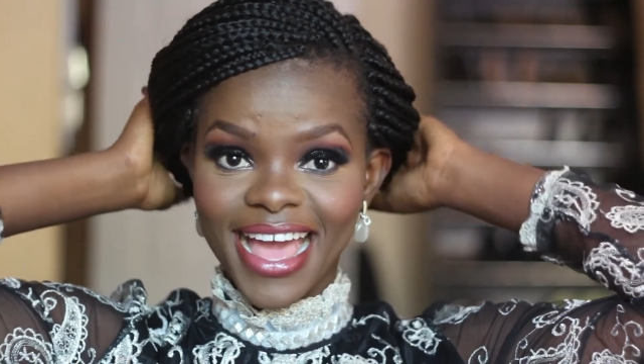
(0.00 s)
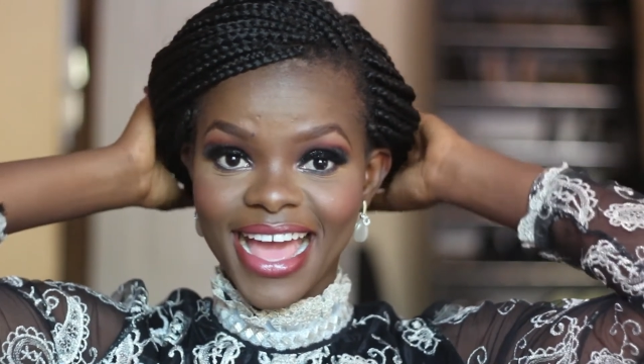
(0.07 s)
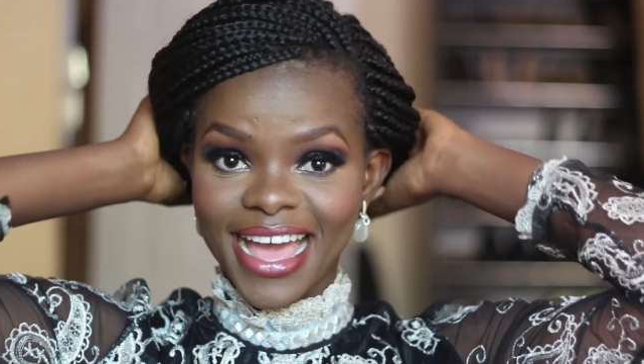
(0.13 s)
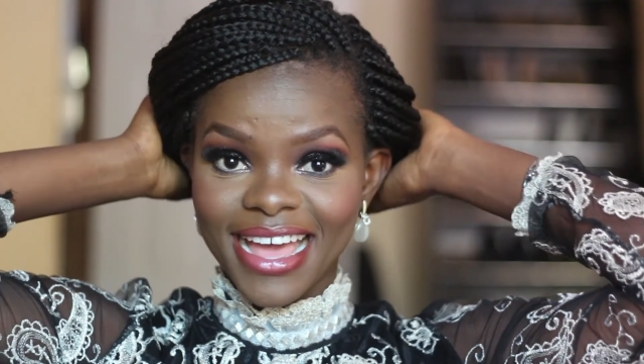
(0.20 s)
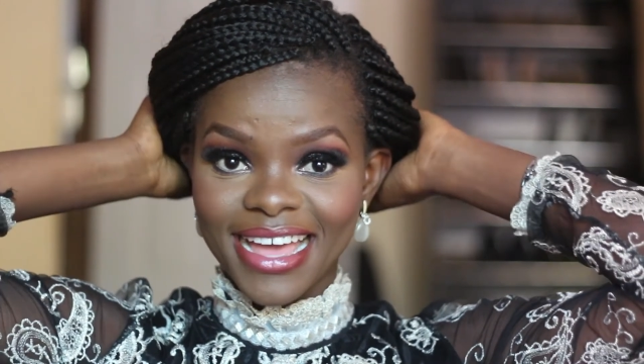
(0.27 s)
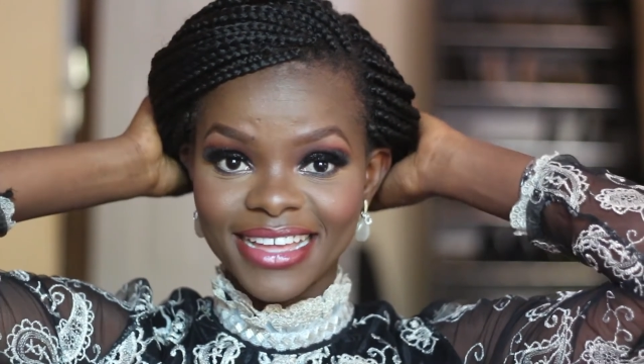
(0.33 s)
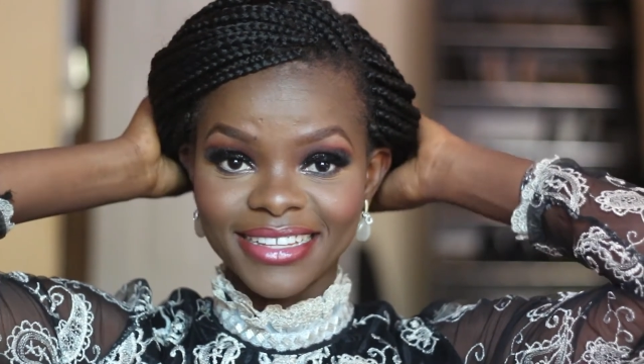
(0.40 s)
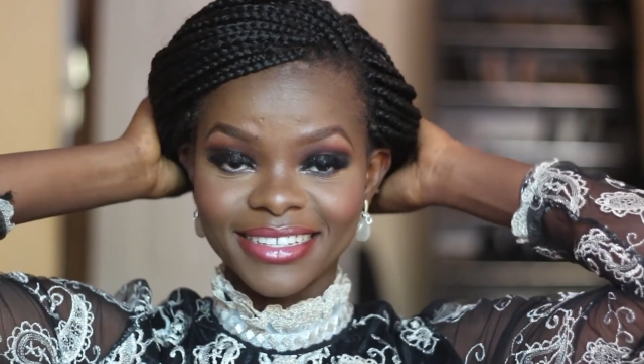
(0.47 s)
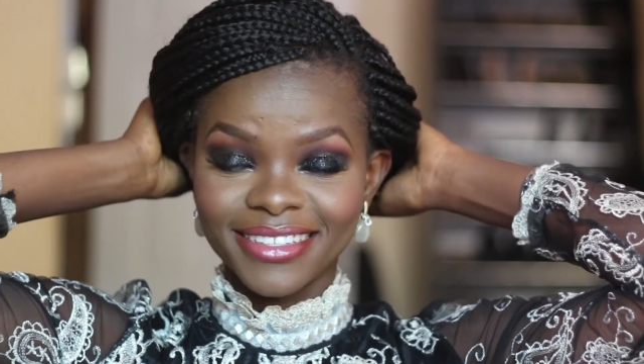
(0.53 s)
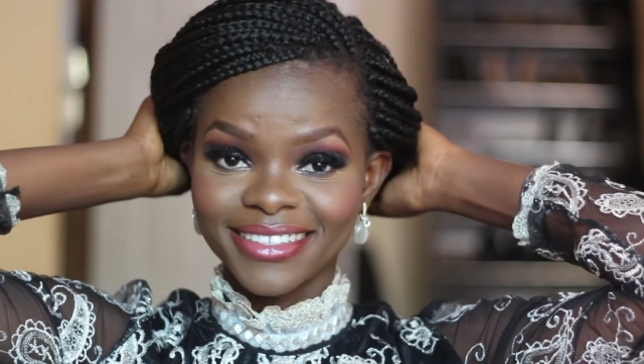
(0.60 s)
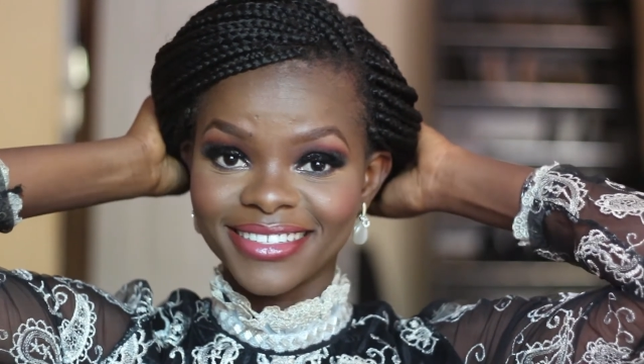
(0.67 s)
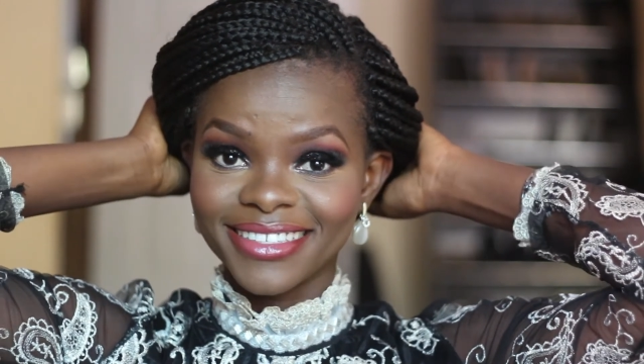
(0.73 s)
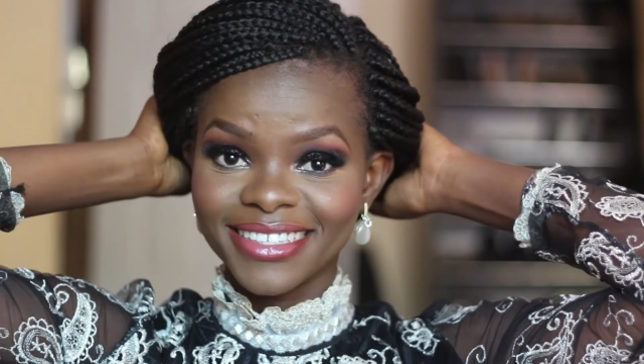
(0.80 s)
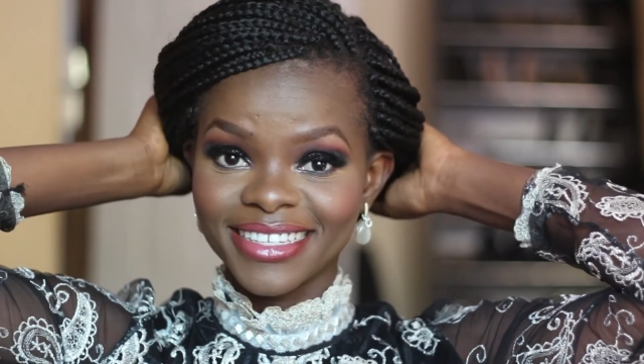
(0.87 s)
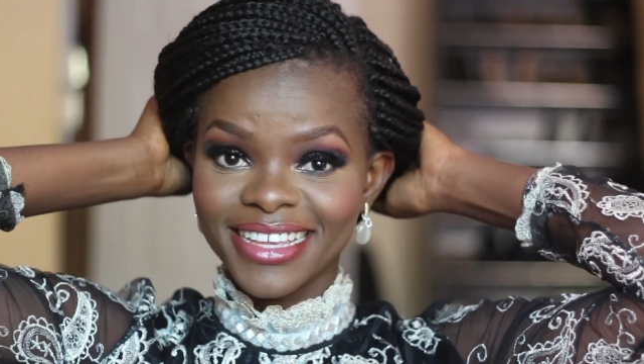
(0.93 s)

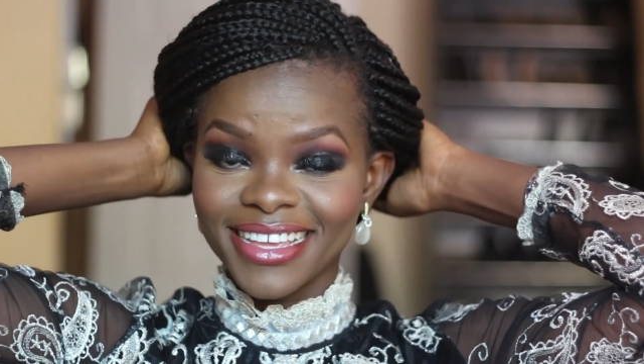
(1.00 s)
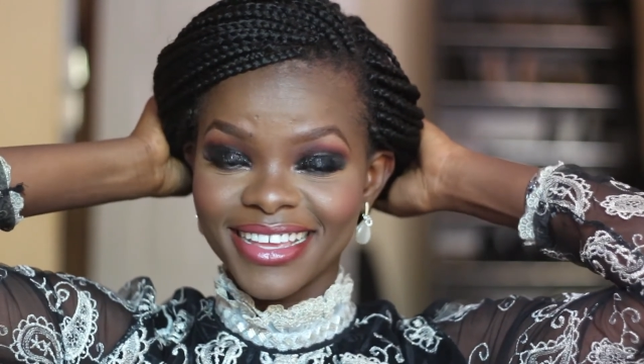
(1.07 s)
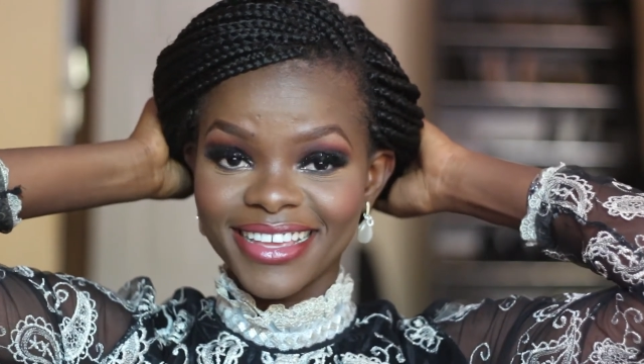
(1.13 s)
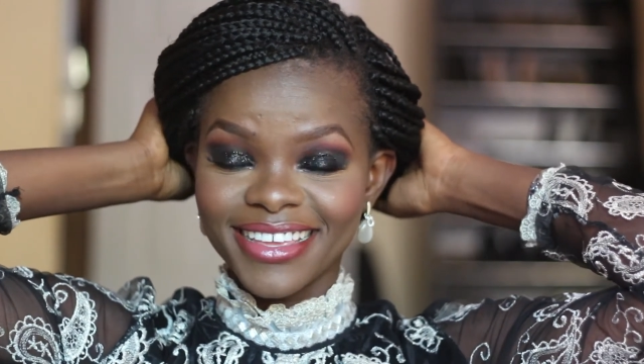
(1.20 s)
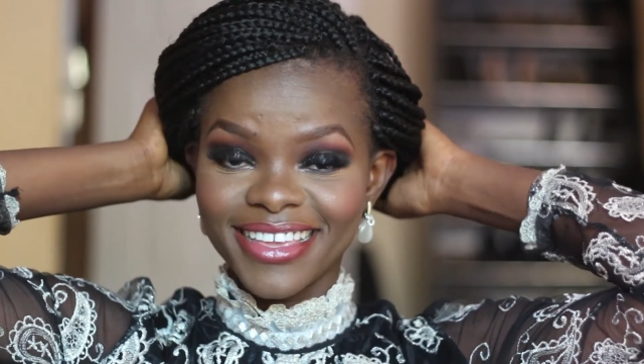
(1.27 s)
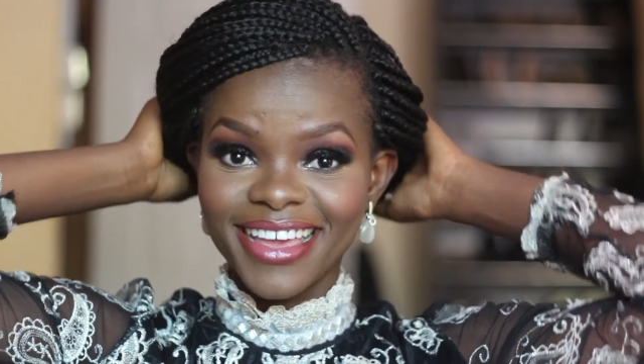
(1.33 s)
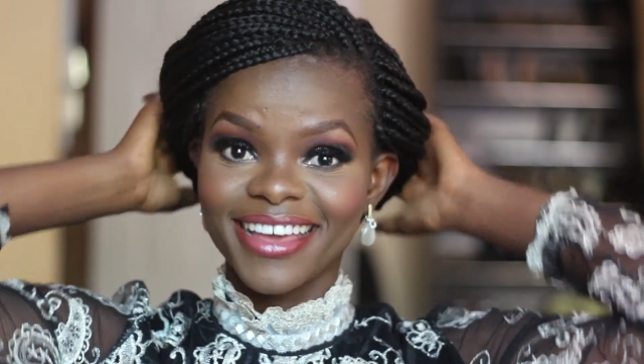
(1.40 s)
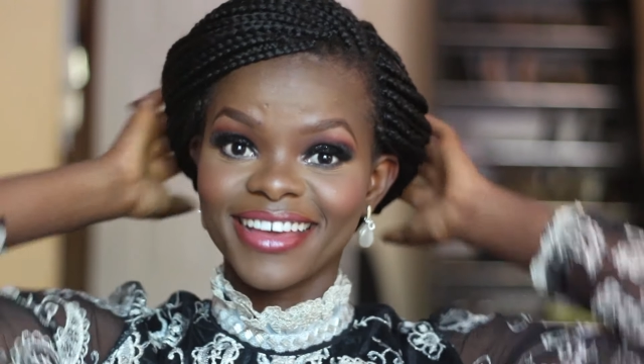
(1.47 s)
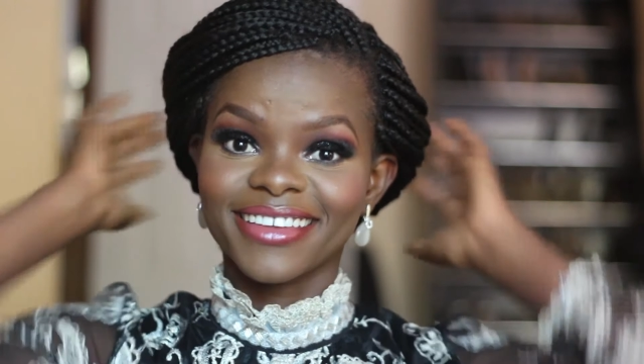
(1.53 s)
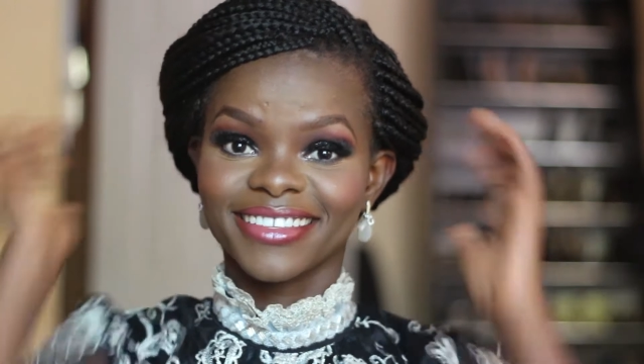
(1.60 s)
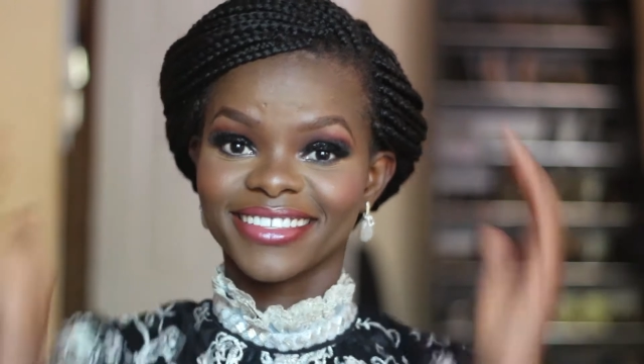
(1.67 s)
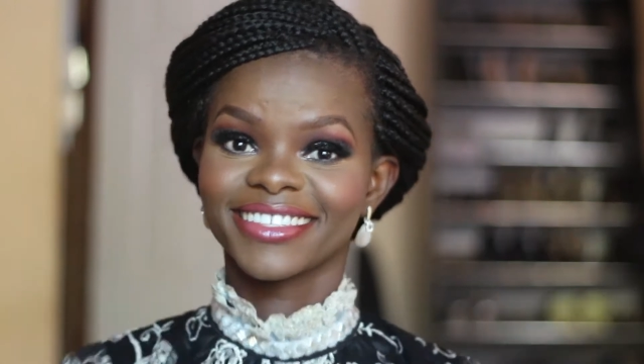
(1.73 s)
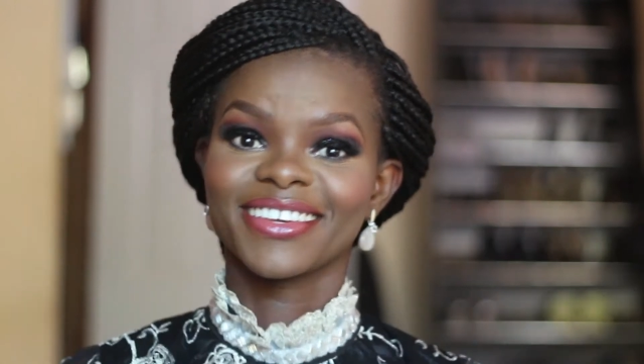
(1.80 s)
And yeah,